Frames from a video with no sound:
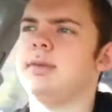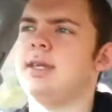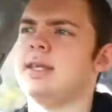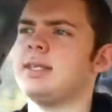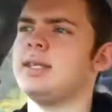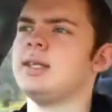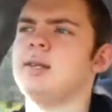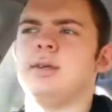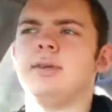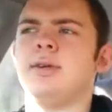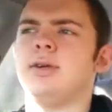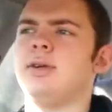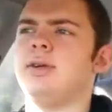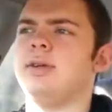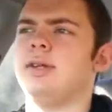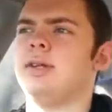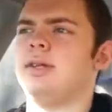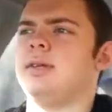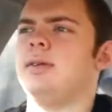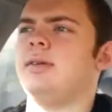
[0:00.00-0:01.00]
This
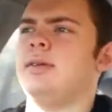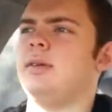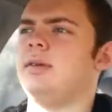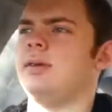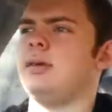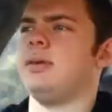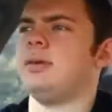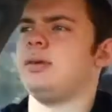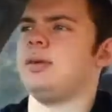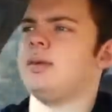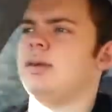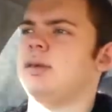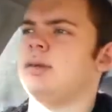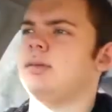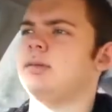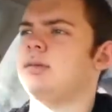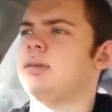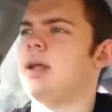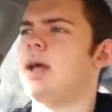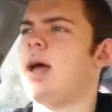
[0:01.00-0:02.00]
included
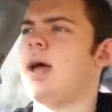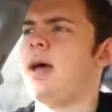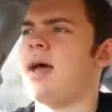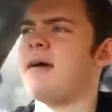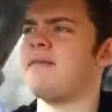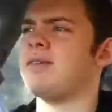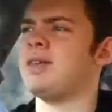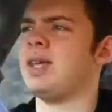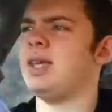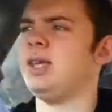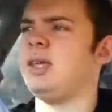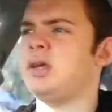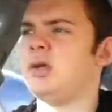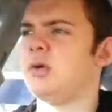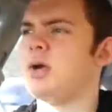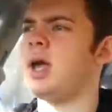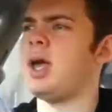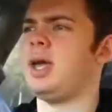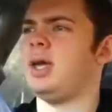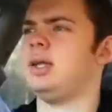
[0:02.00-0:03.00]
having a
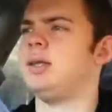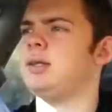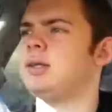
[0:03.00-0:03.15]
year 8.